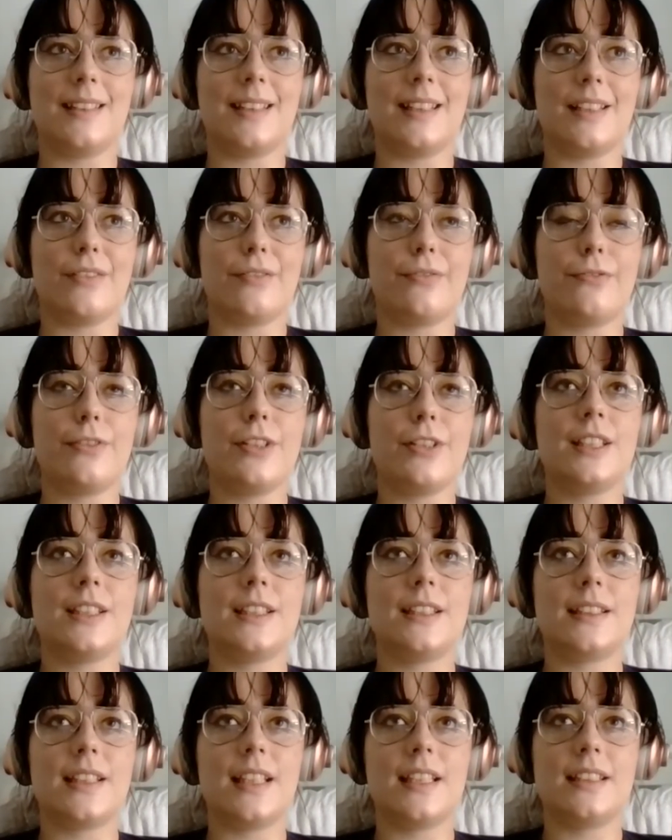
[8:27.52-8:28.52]
it feeds
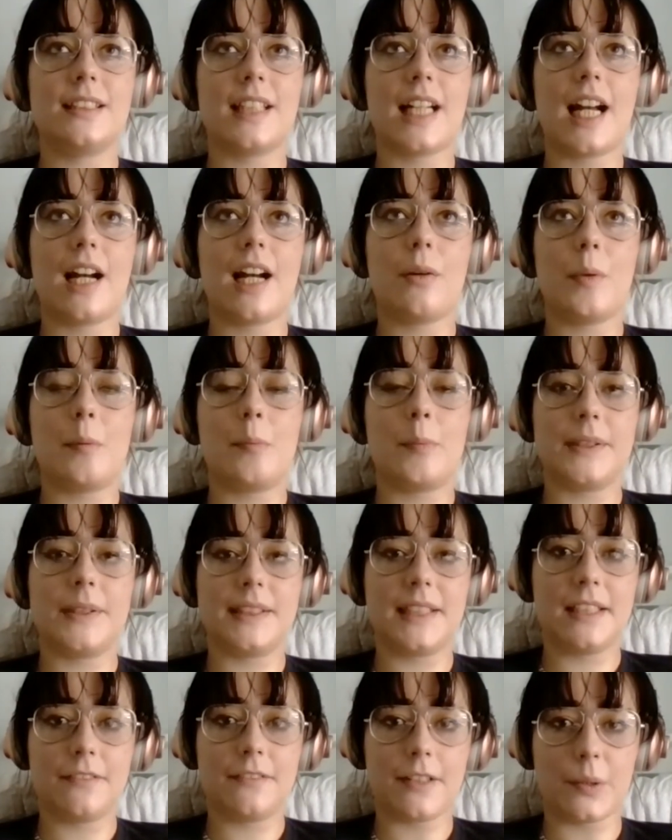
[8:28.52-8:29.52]
into how we
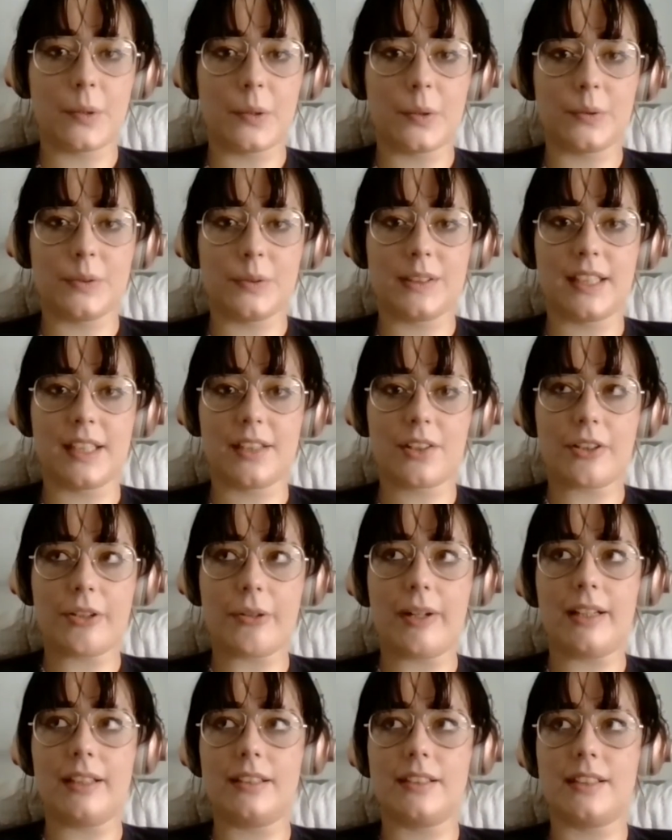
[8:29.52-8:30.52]
perceive our own
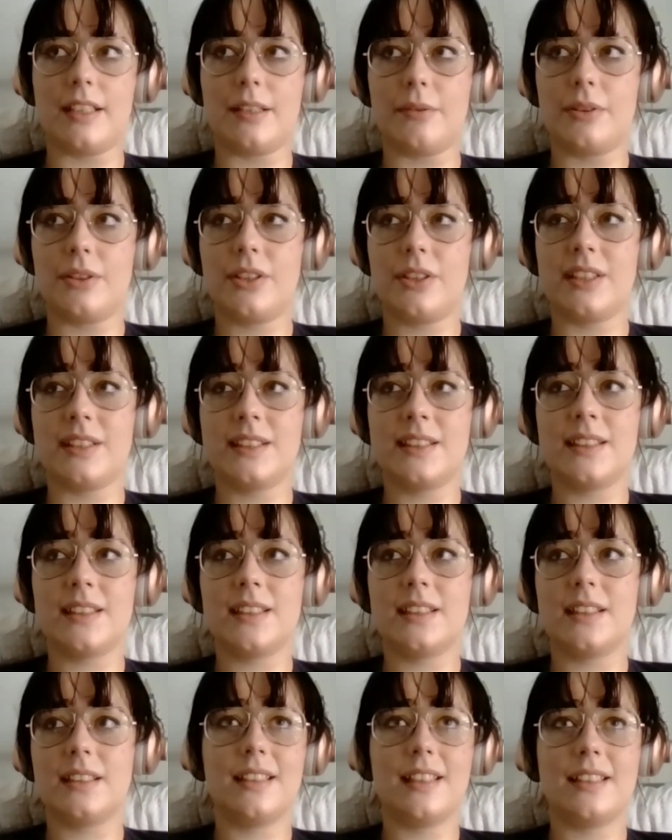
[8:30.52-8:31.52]
sexuality, which
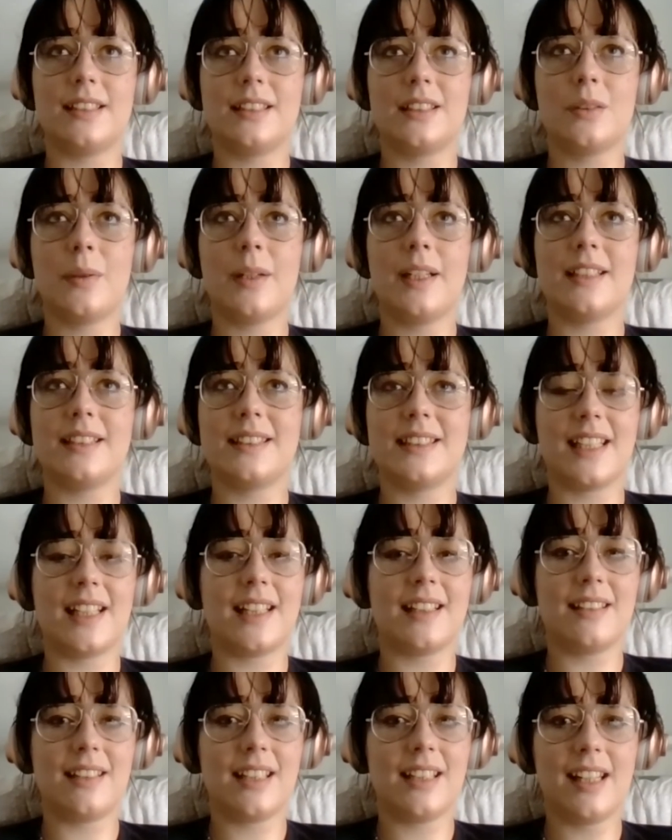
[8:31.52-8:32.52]
is, it's quite a
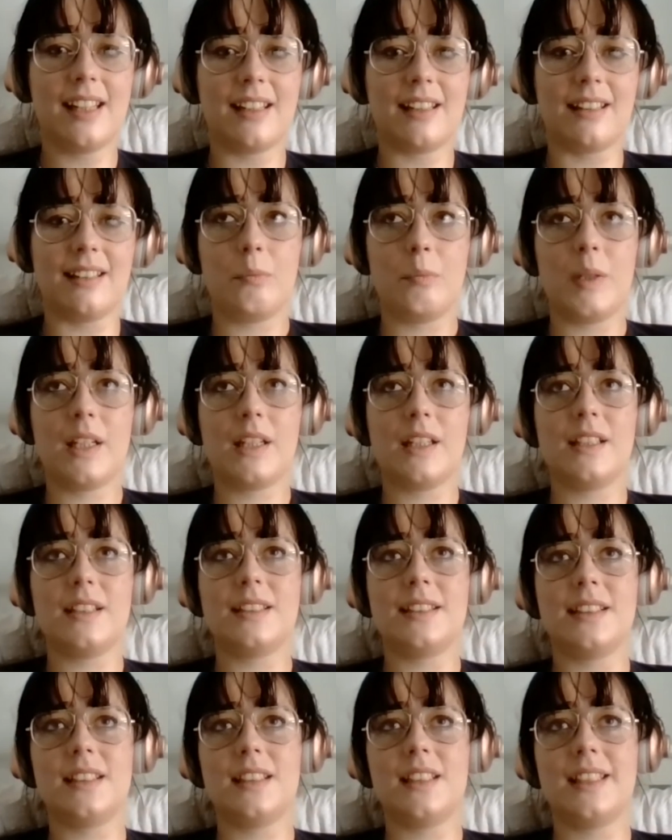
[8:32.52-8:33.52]
sad thing,
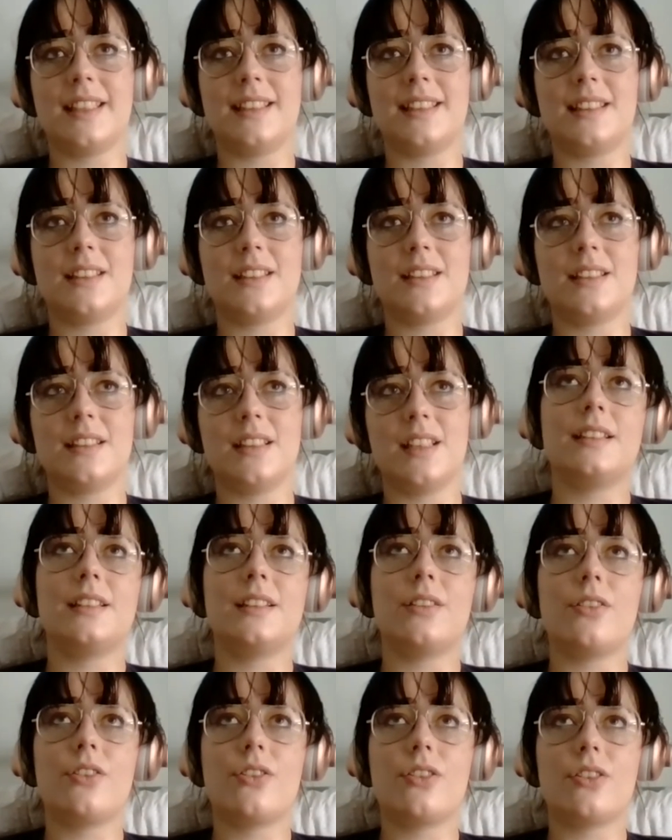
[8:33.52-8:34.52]
because it's
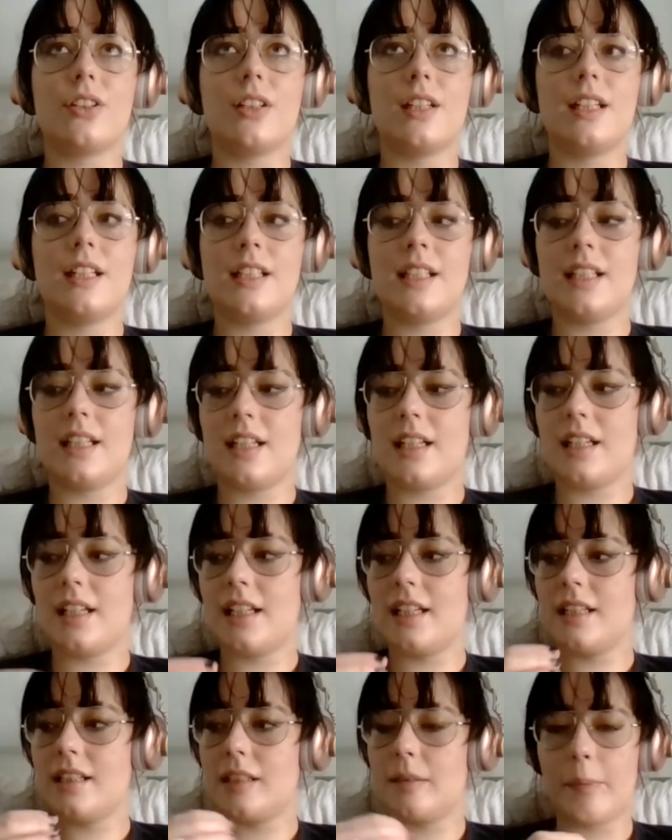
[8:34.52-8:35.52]
such an
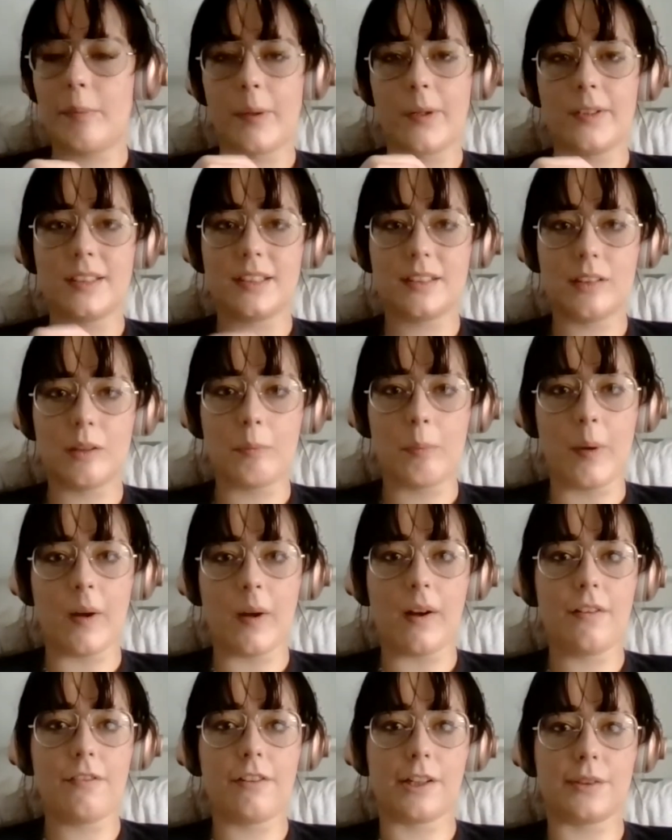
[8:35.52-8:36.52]
interpersonal
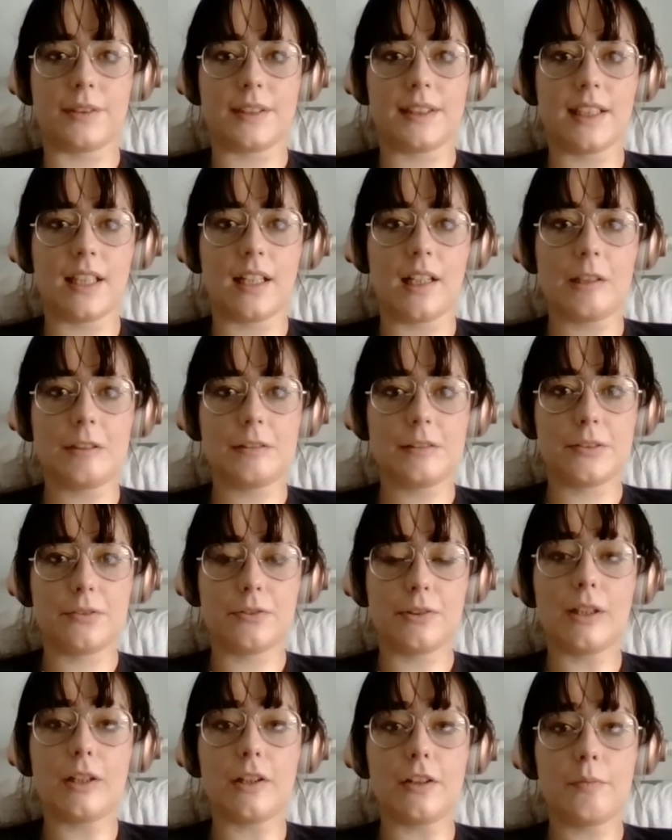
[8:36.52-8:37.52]
part of ourselves for
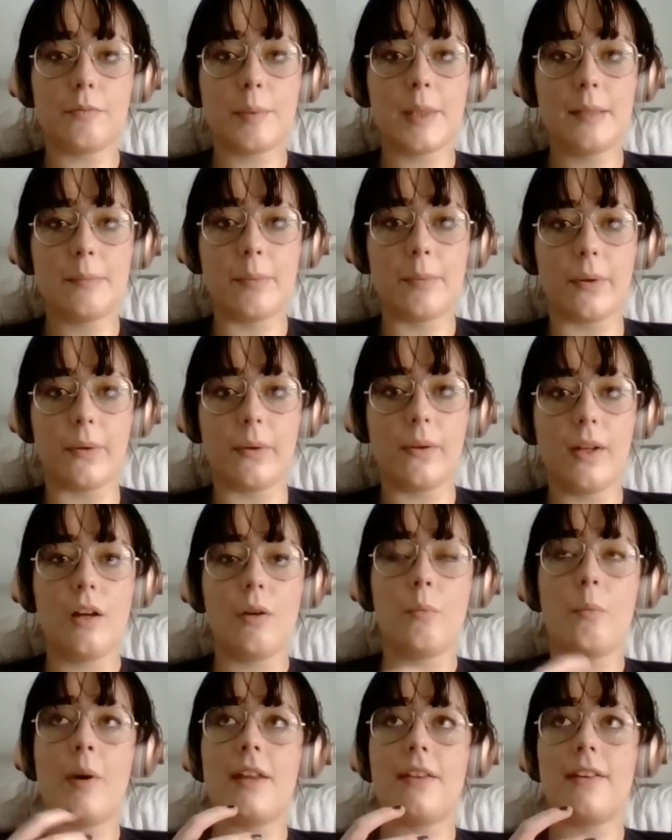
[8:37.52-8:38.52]
a lot of people,
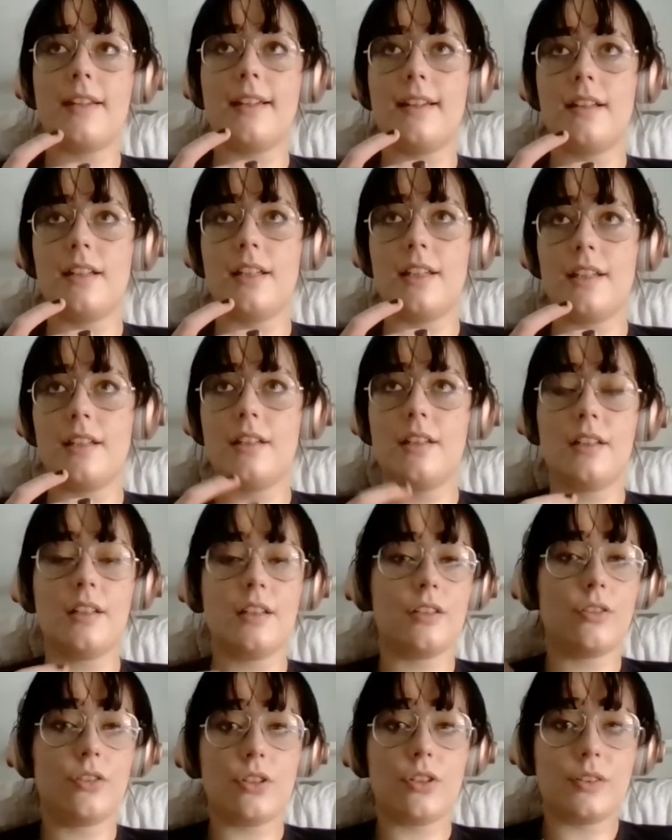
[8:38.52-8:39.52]
whether you
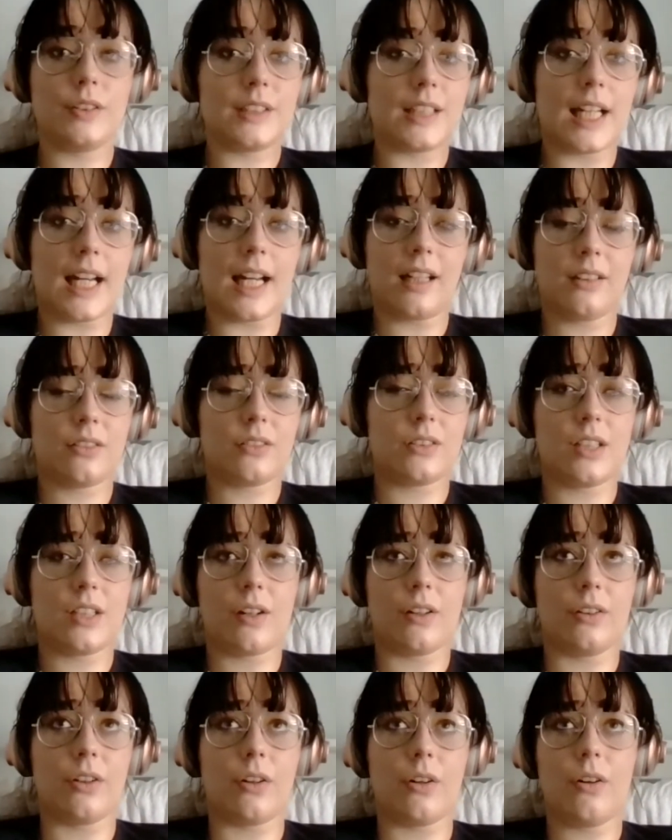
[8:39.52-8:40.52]
choose to act on it
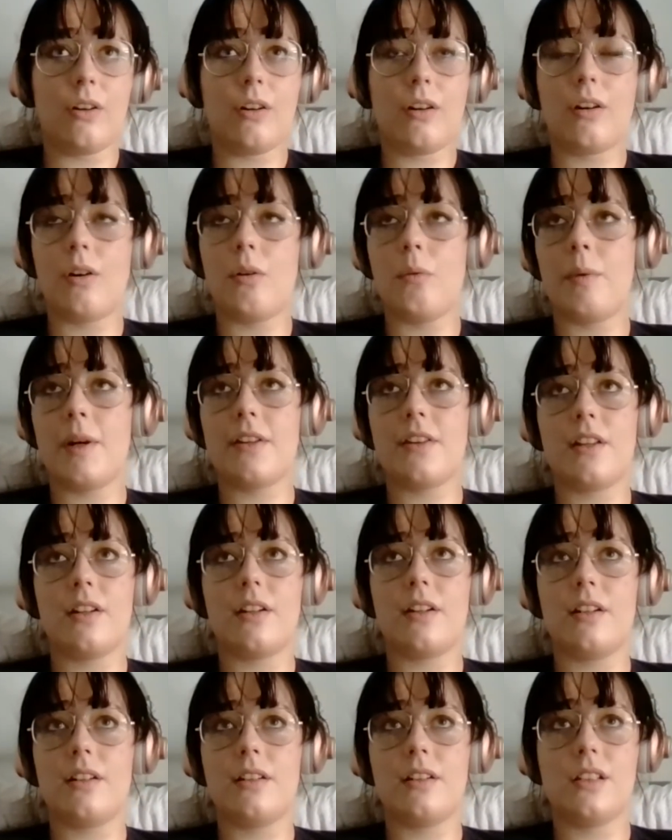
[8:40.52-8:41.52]
or not, or
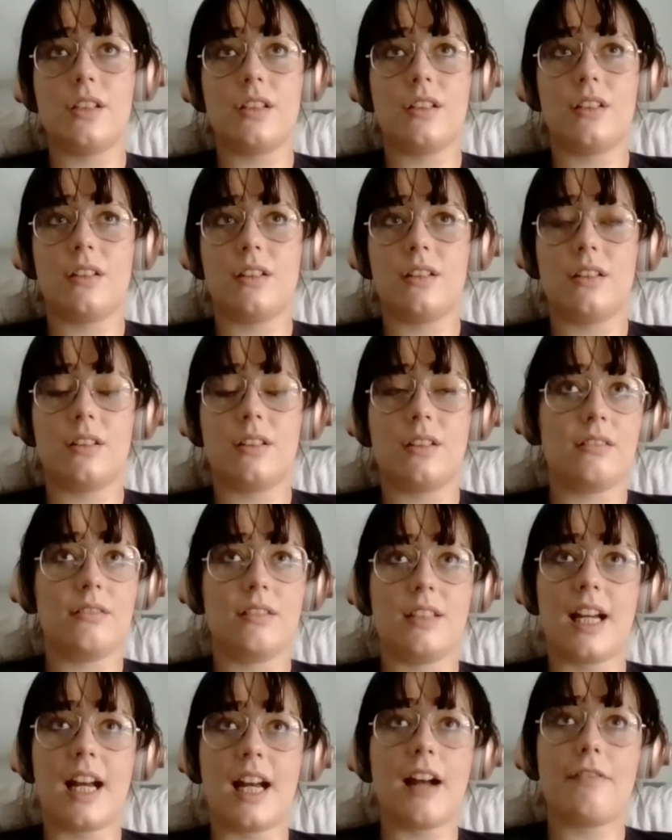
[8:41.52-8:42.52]
whether you
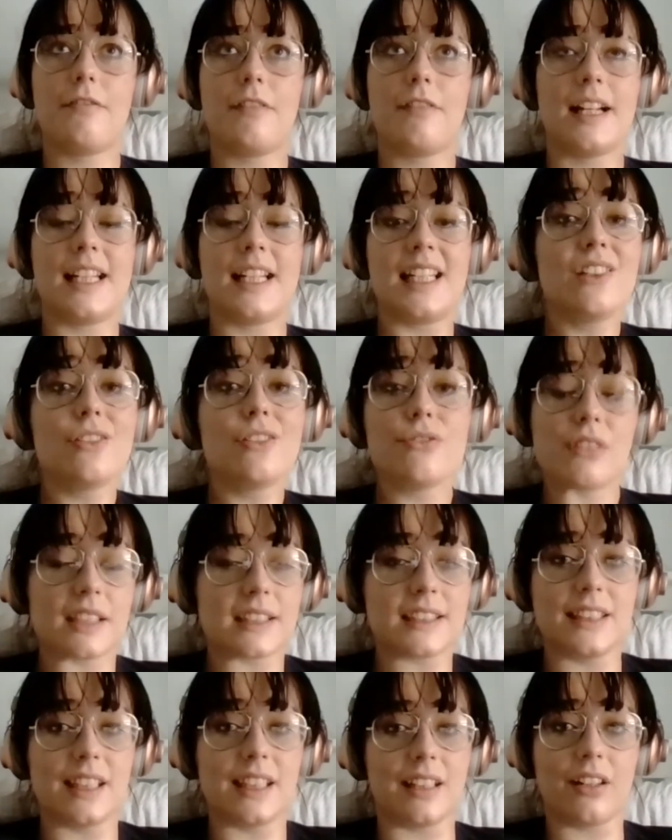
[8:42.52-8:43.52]
have any
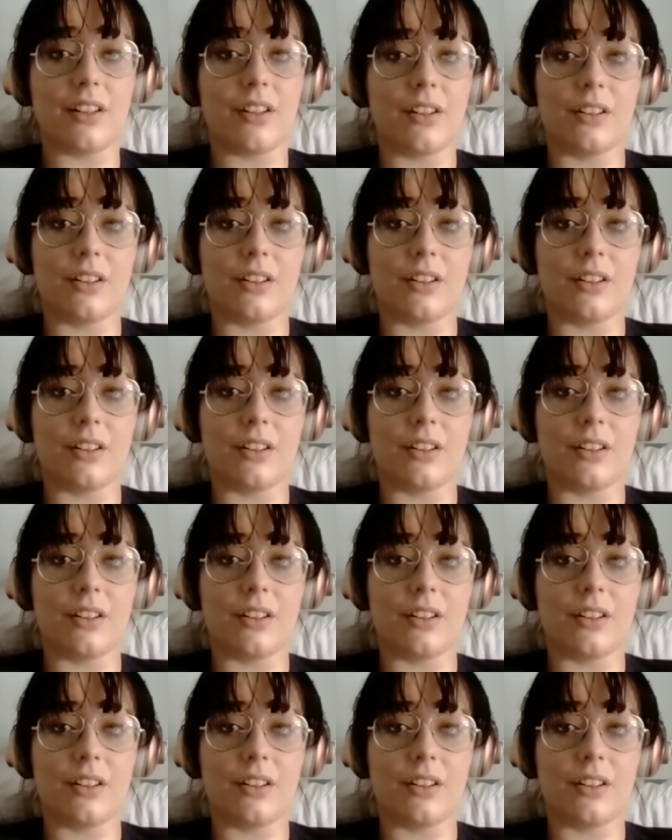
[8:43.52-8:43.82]
interest in it or